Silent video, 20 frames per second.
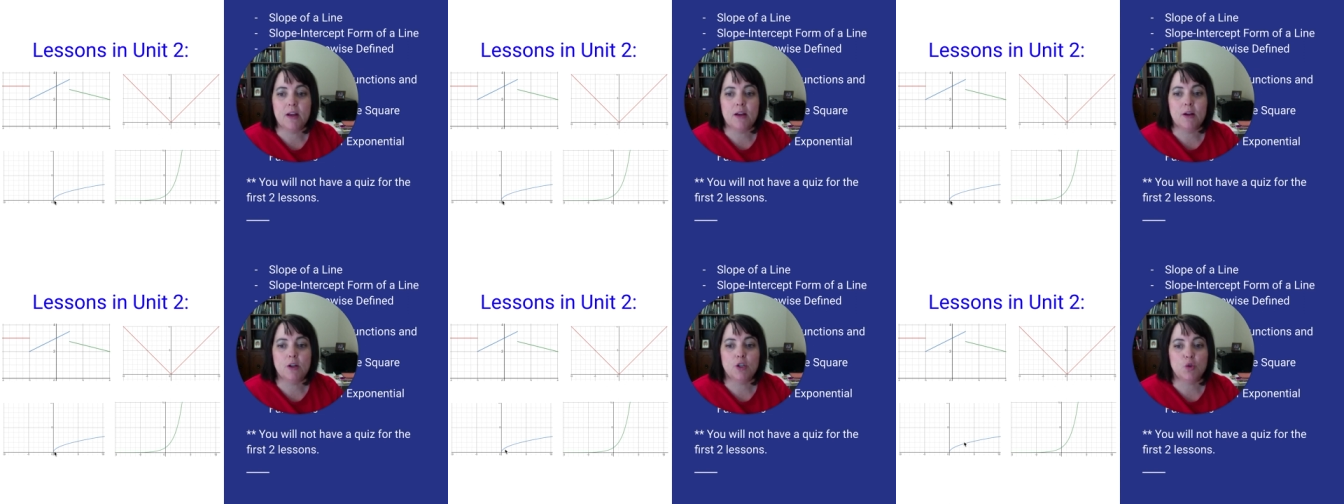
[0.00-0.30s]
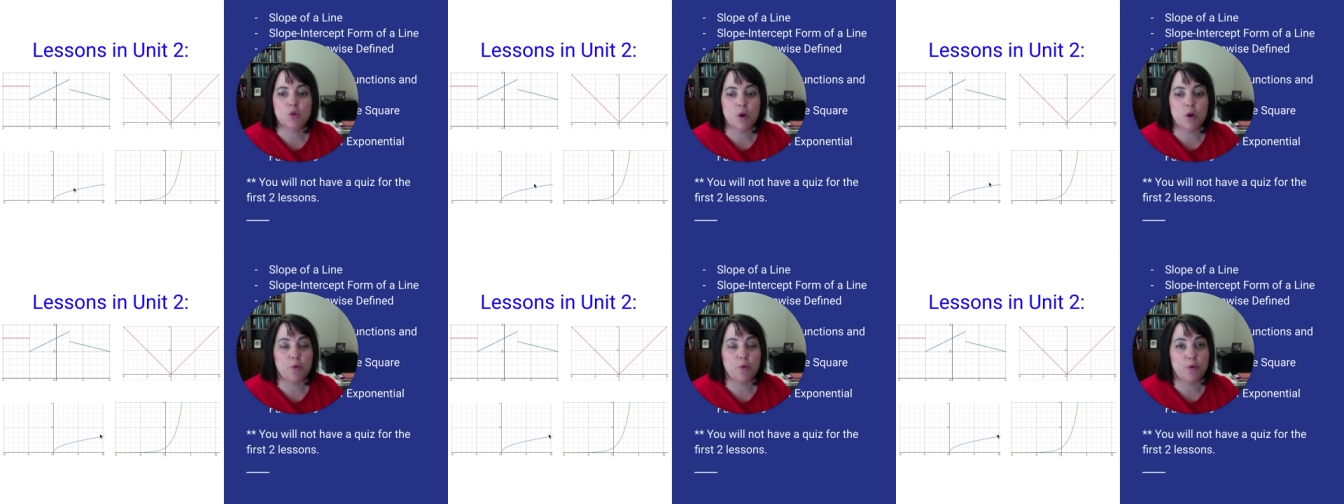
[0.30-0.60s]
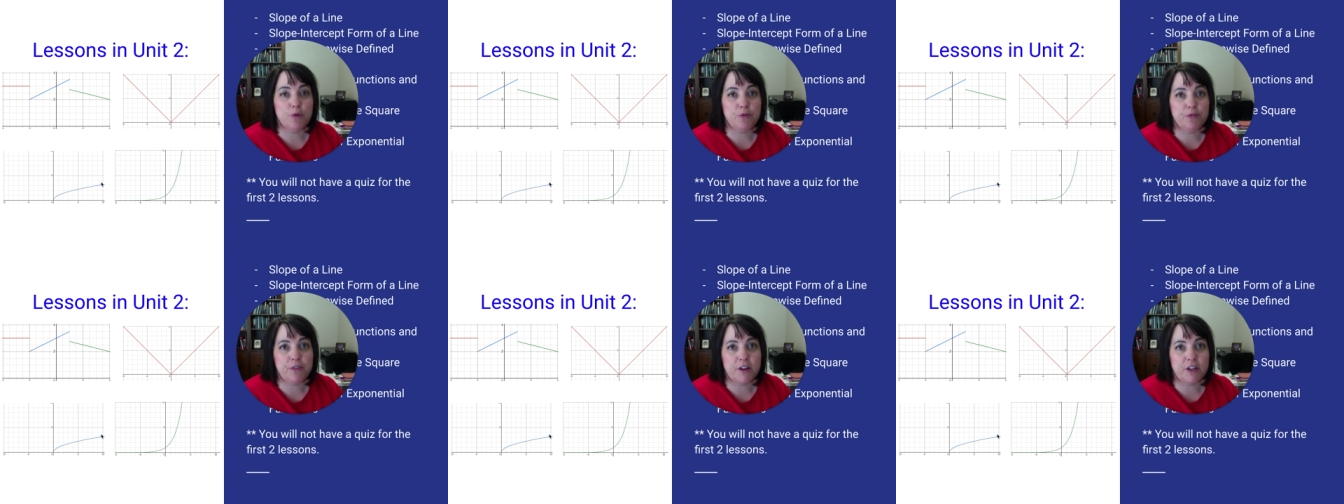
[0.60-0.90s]
square
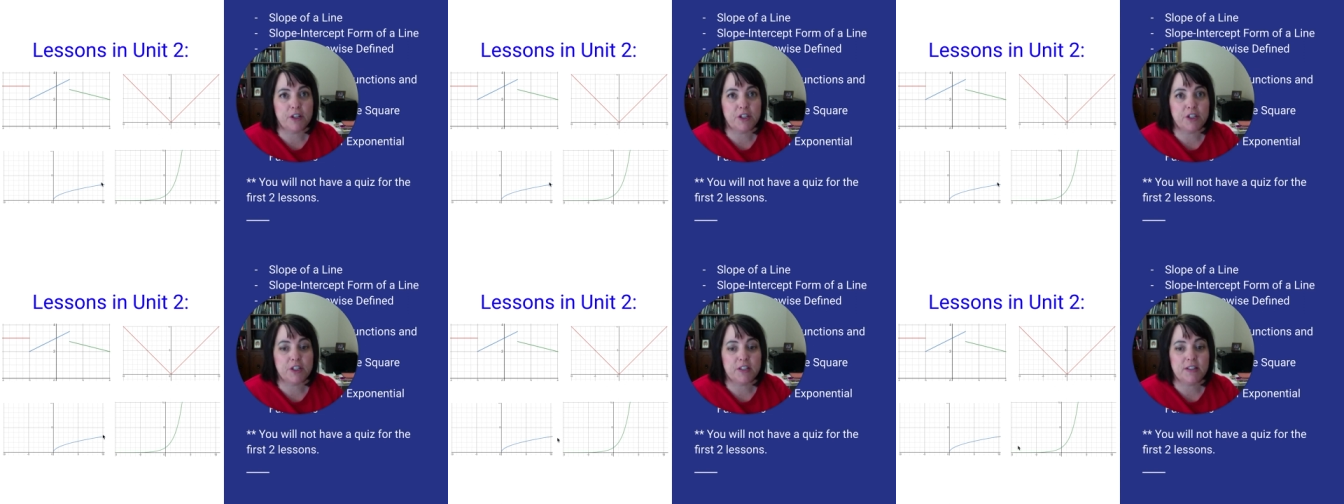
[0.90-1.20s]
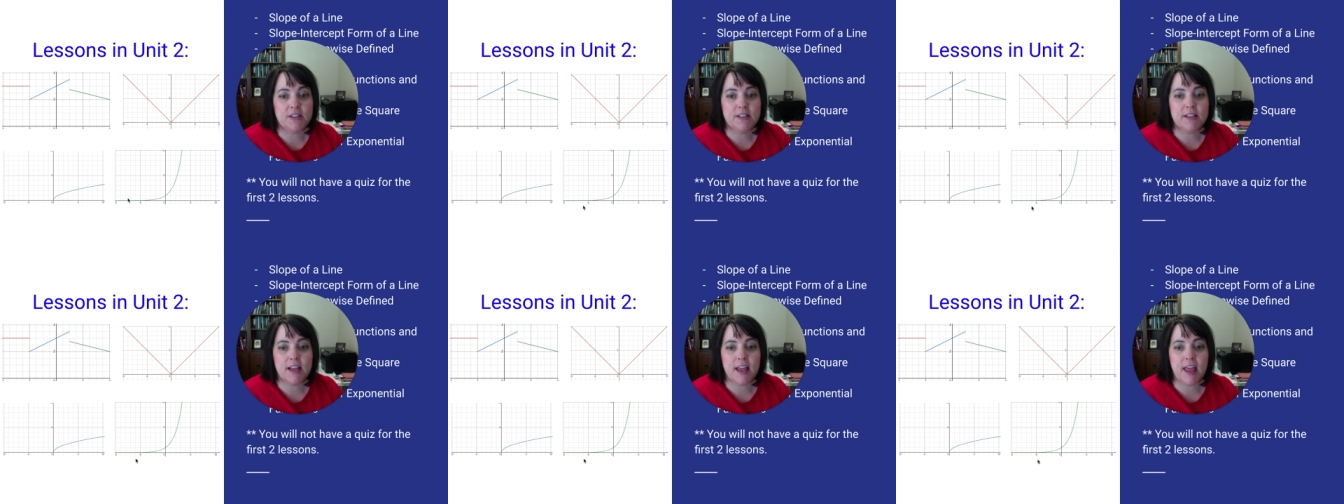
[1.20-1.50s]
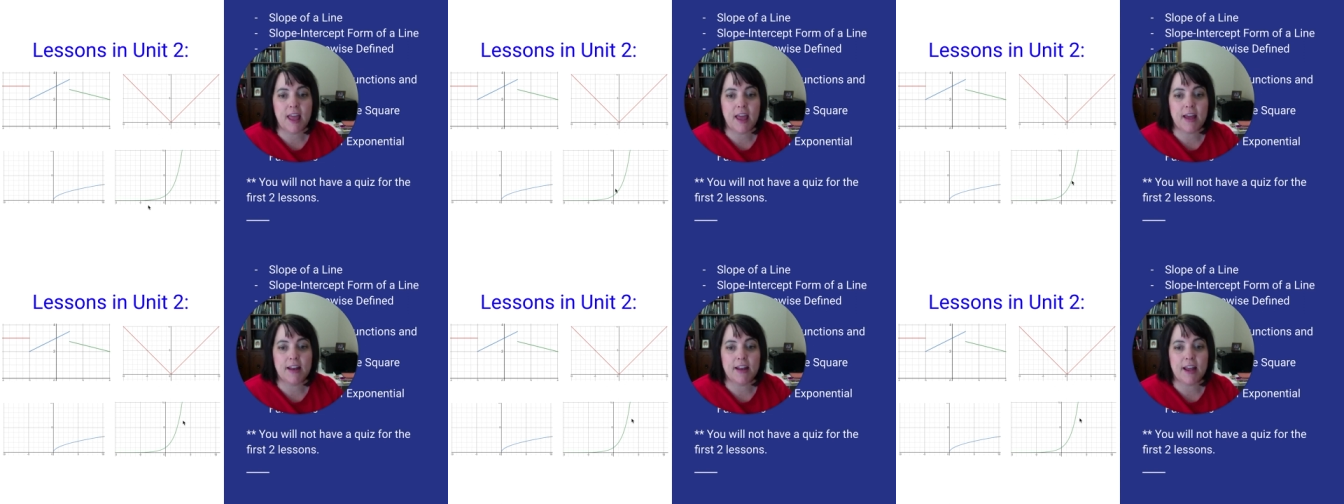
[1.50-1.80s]
root functions,
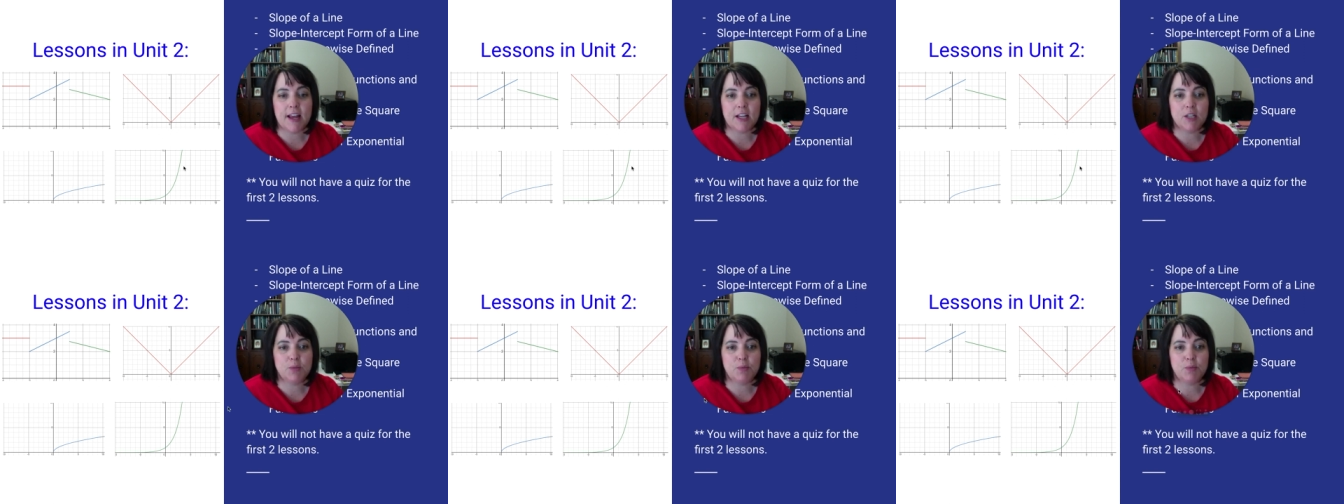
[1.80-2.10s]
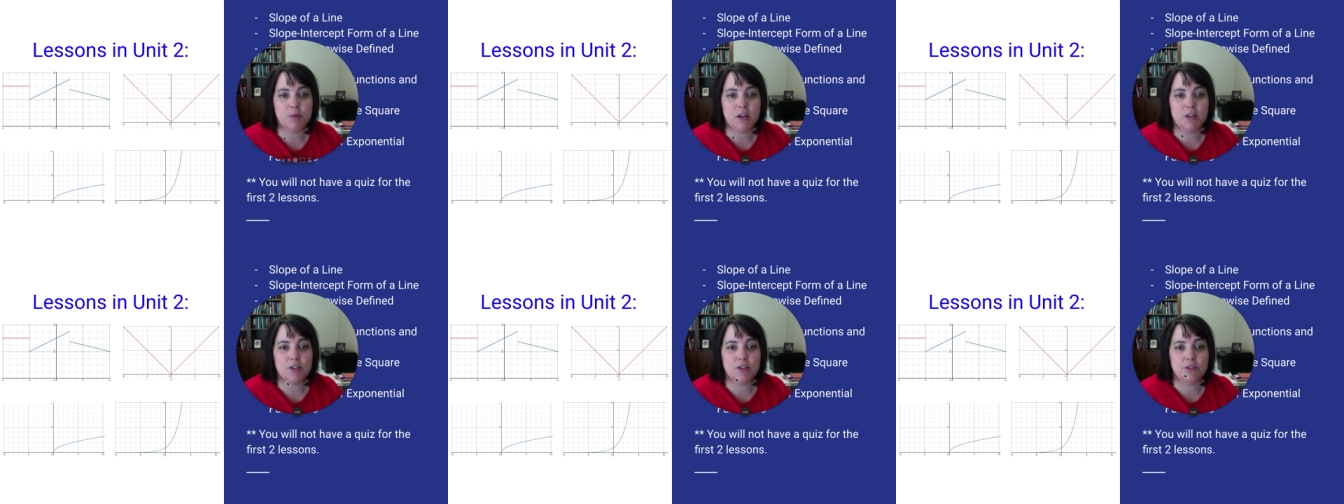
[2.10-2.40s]
and exponential